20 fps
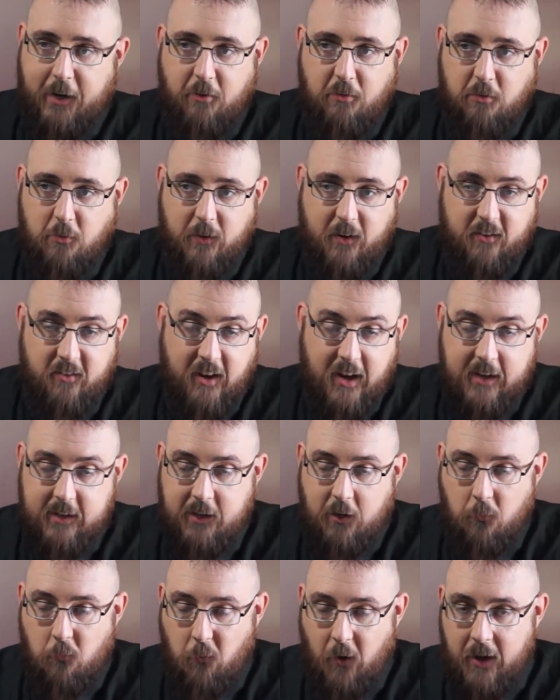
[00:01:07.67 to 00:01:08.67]
I don't know
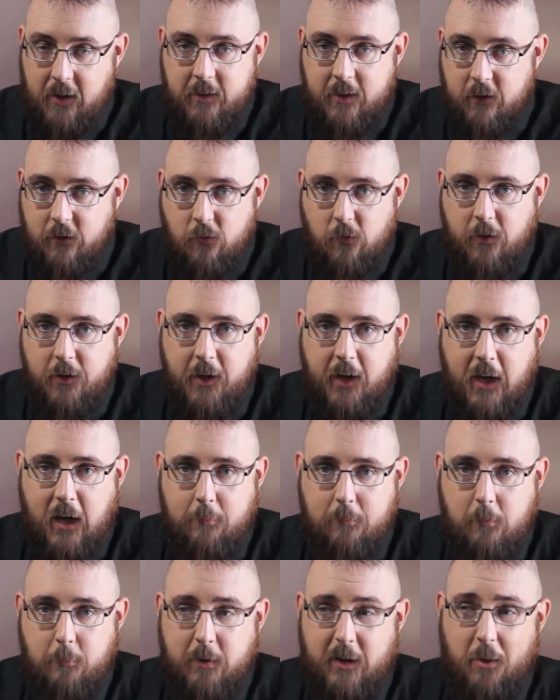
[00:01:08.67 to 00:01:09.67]
exactly when that's going to happen,